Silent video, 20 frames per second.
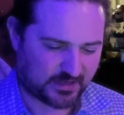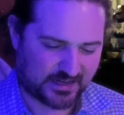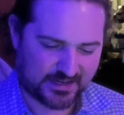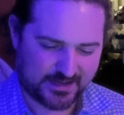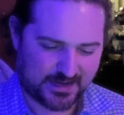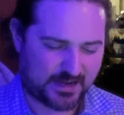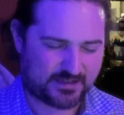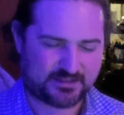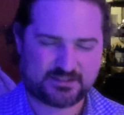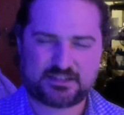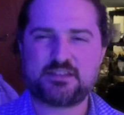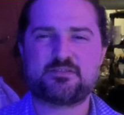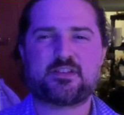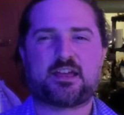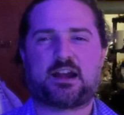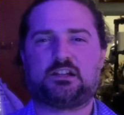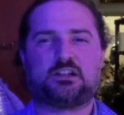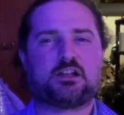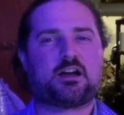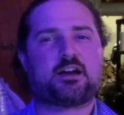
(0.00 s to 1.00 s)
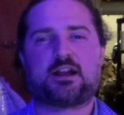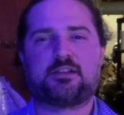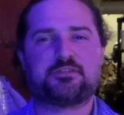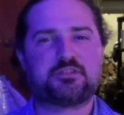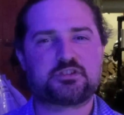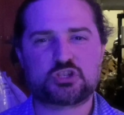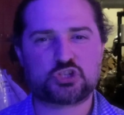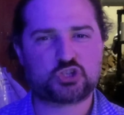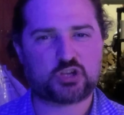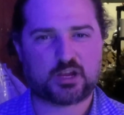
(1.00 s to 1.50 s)
I say that a lot on
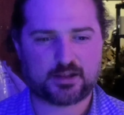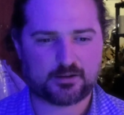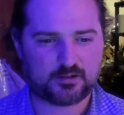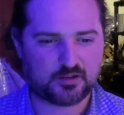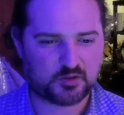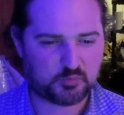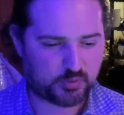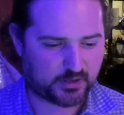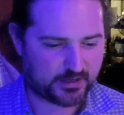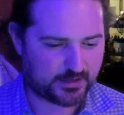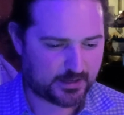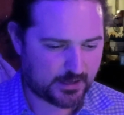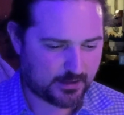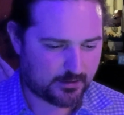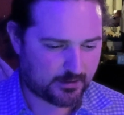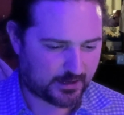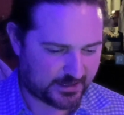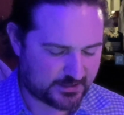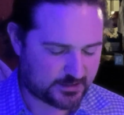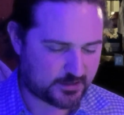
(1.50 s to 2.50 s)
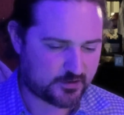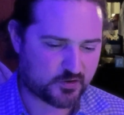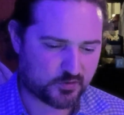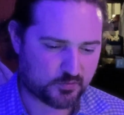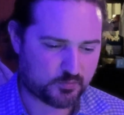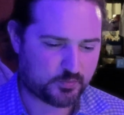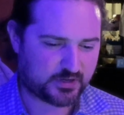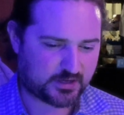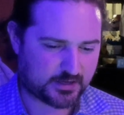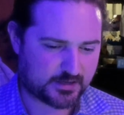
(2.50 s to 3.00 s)
this channel, but I do
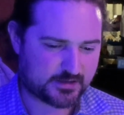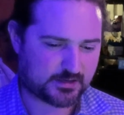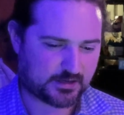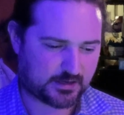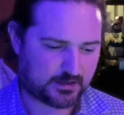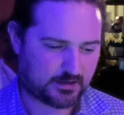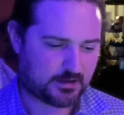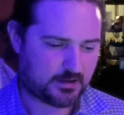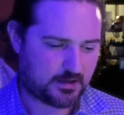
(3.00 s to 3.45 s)
because I'll